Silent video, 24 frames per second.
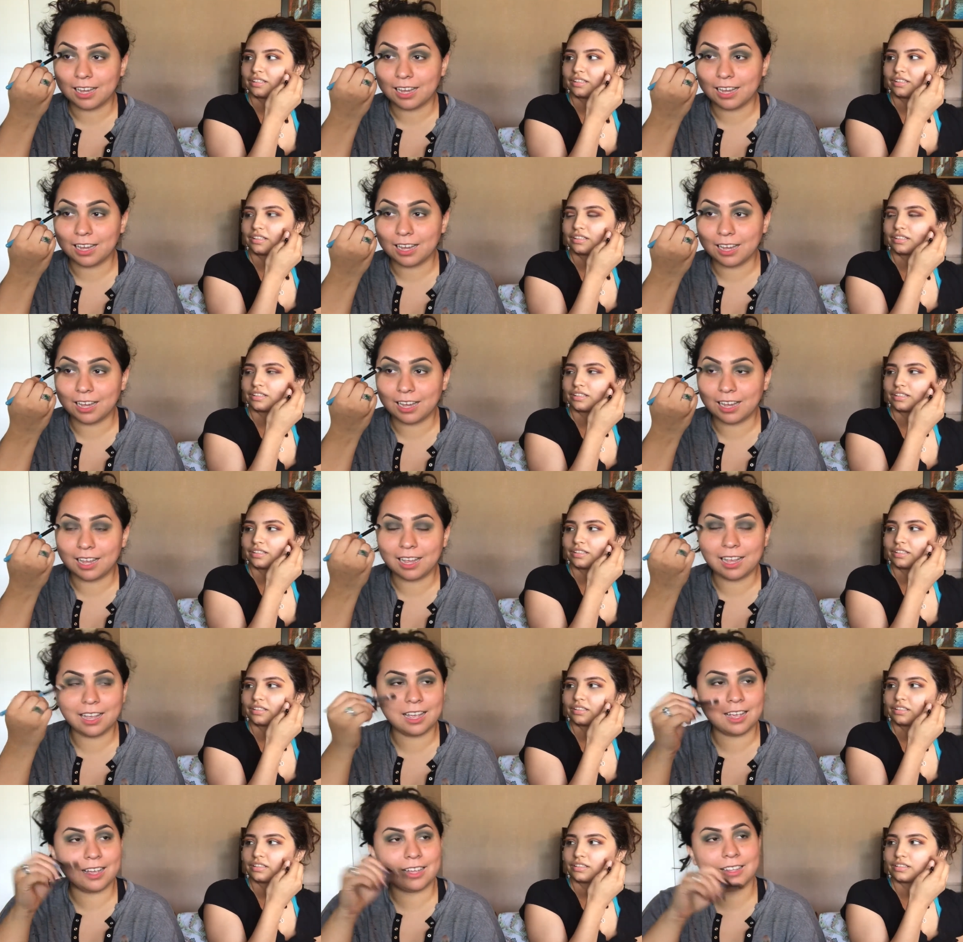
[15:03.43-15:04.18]

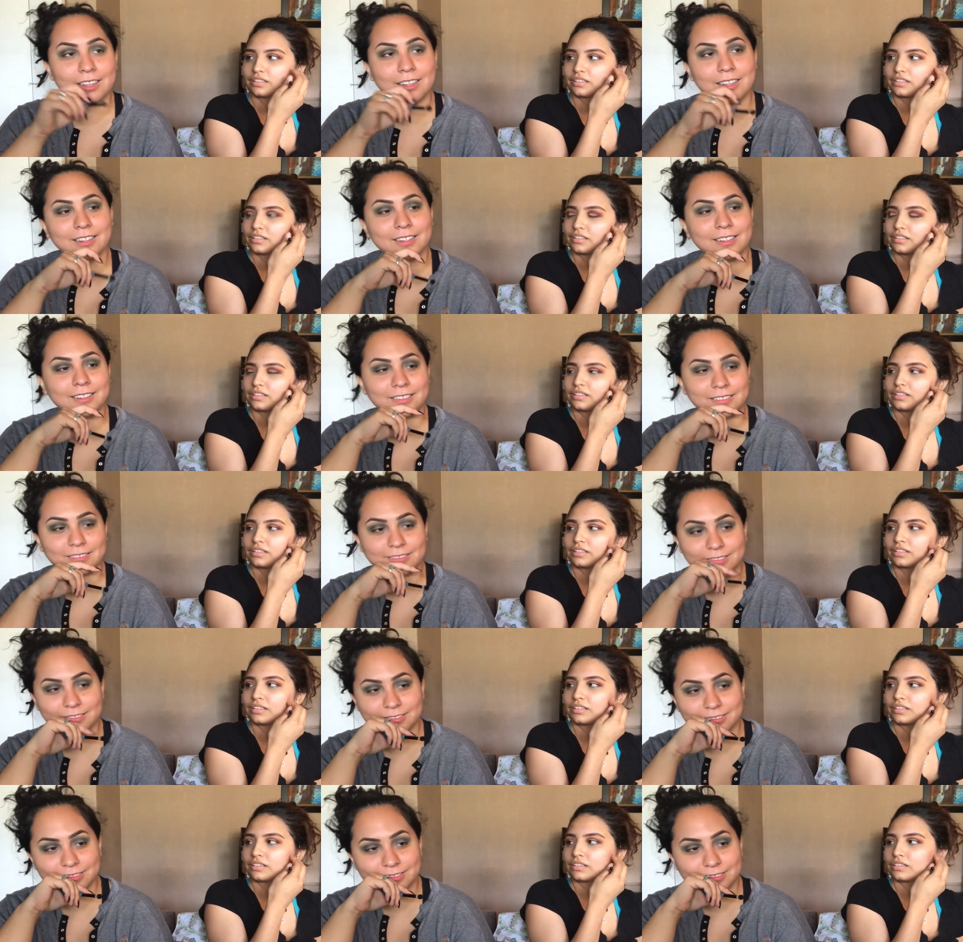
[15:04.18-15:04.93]

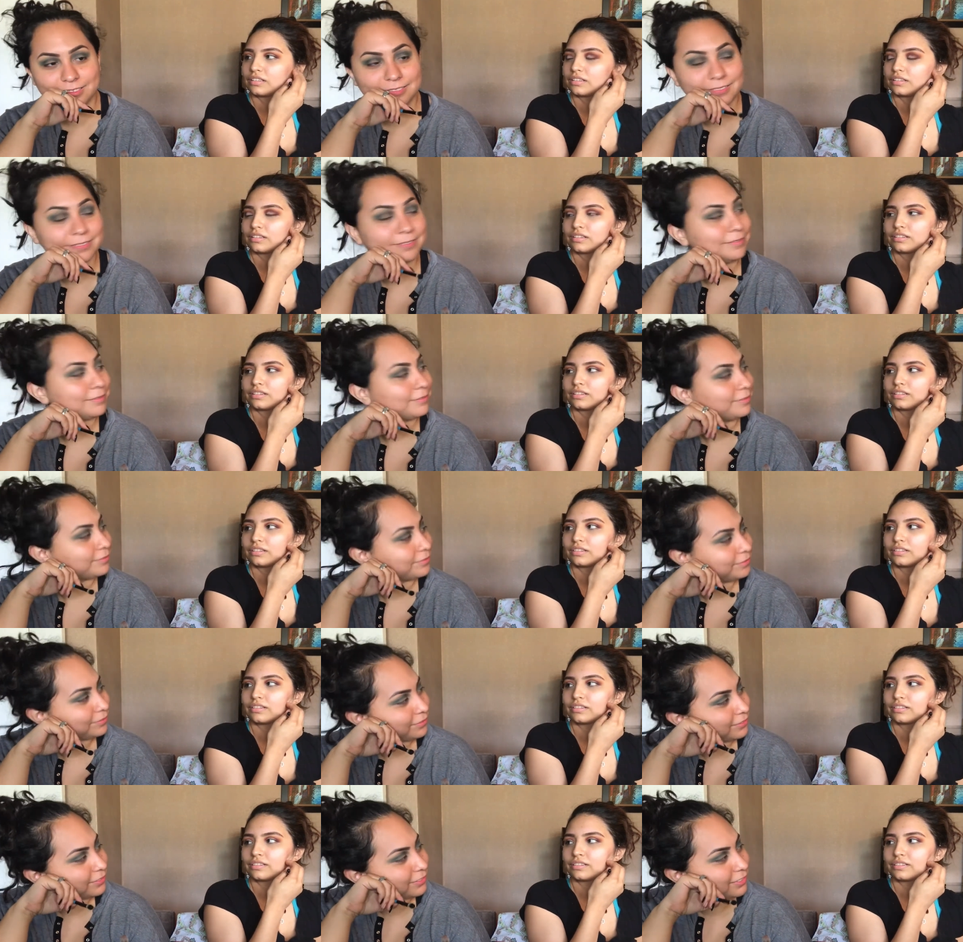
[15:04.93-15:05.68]

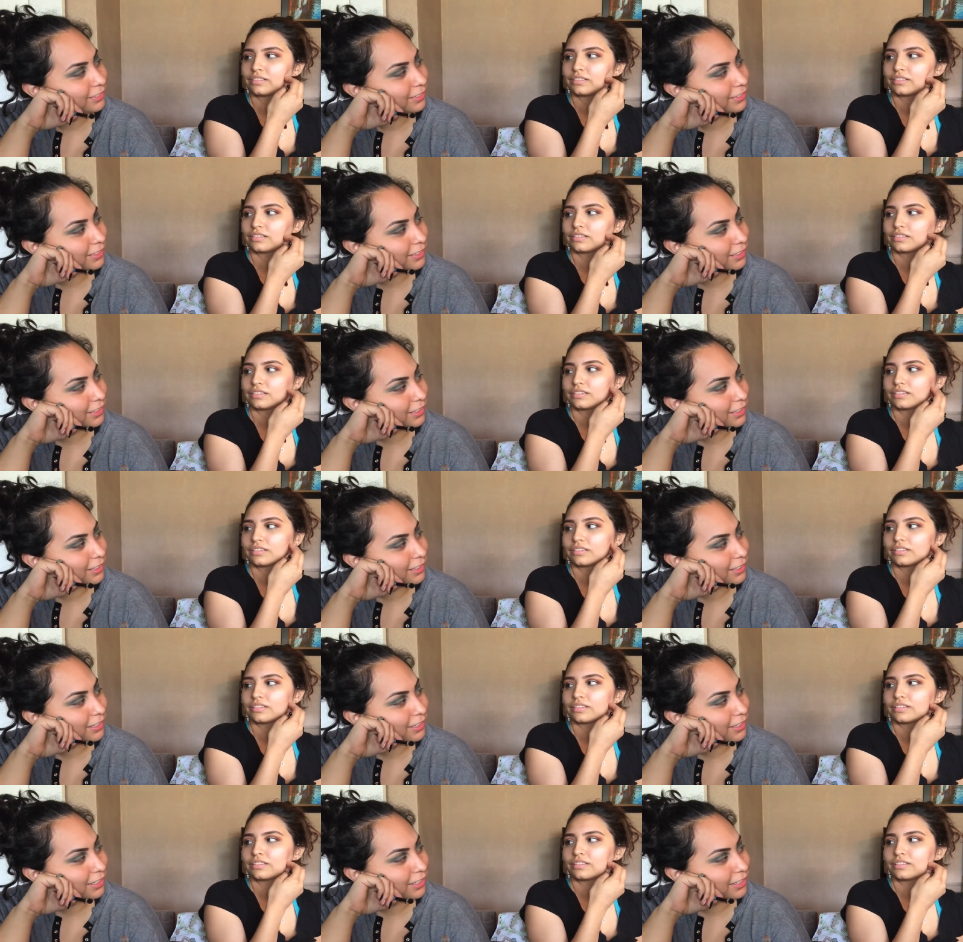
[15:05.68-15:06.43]

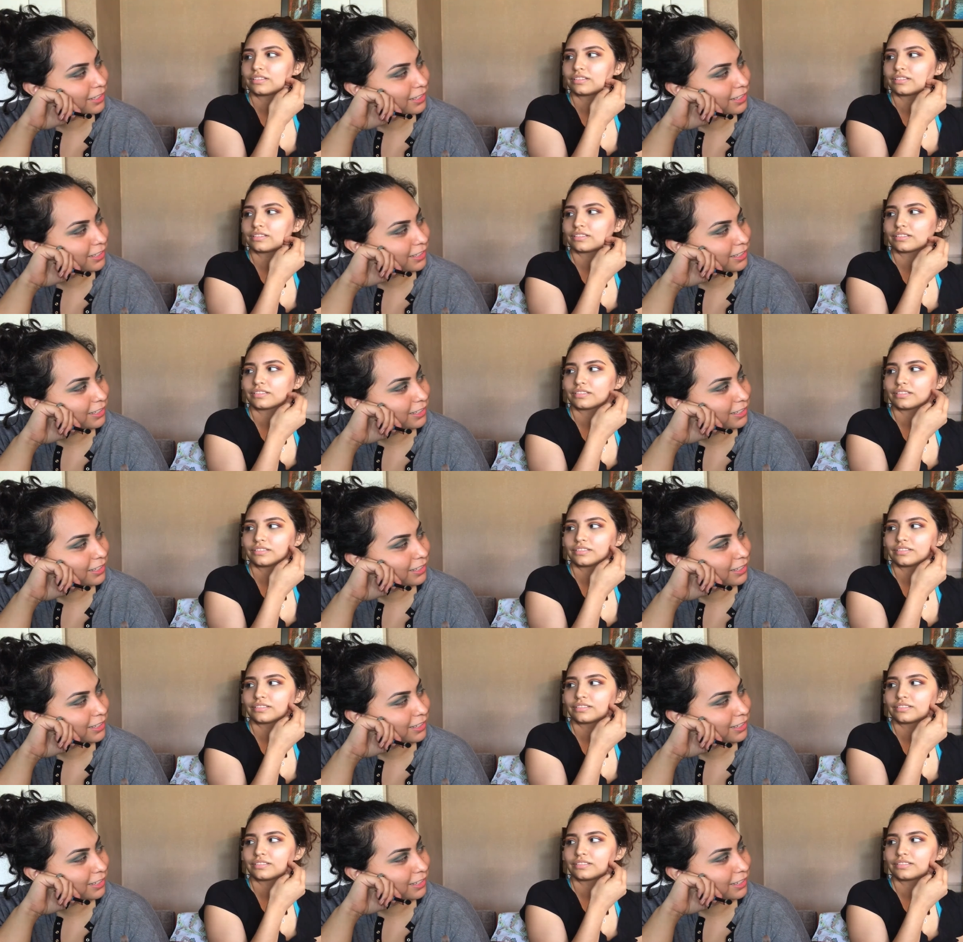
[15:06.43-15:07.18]

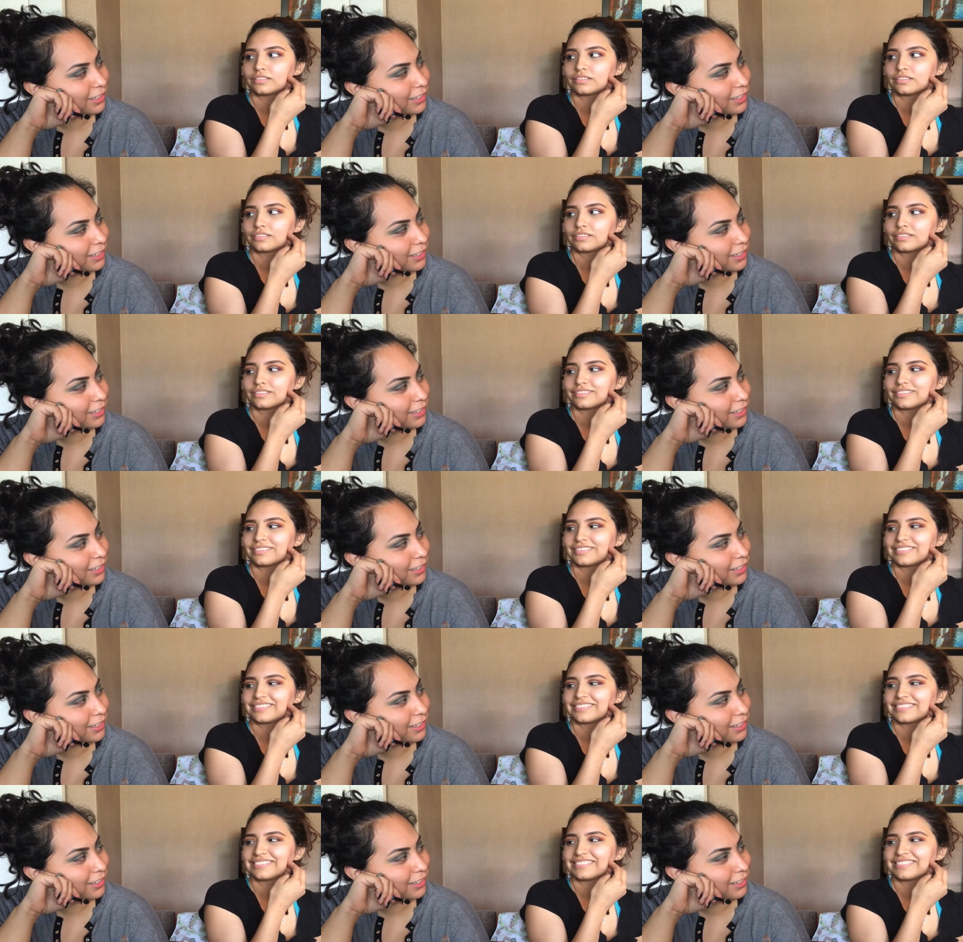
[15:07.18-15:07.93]

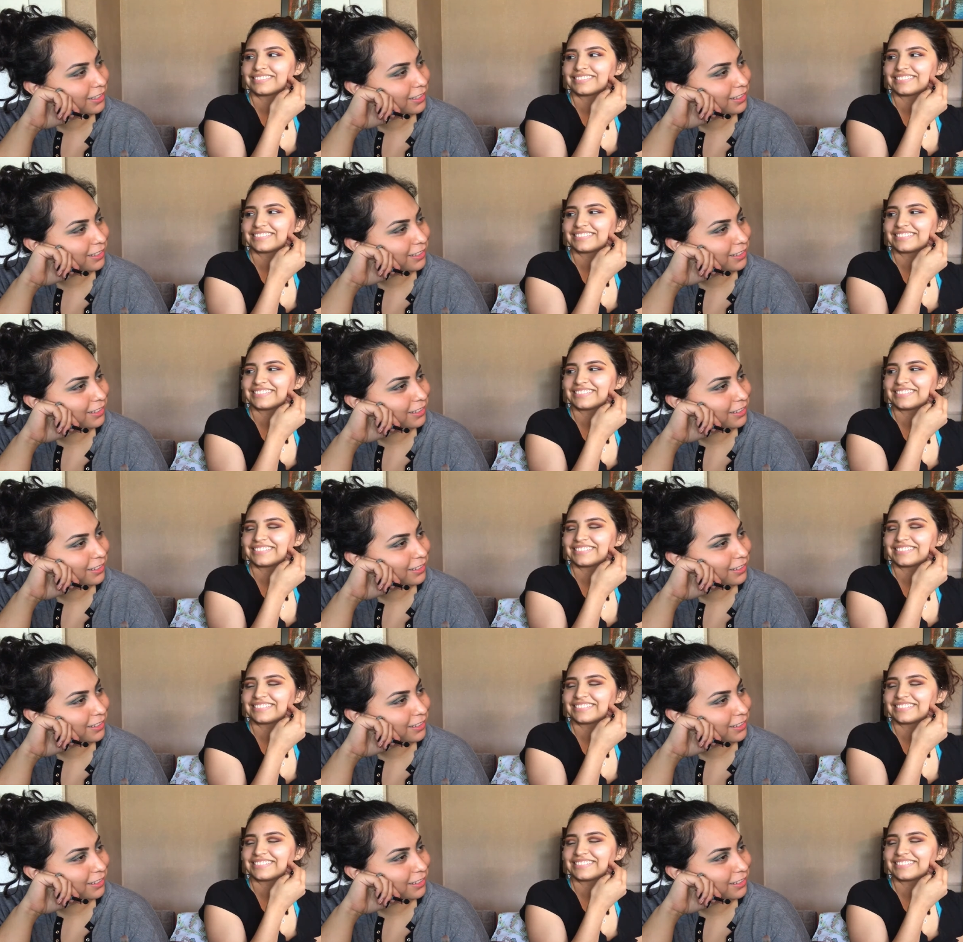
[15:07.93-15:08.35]
Nothing is said.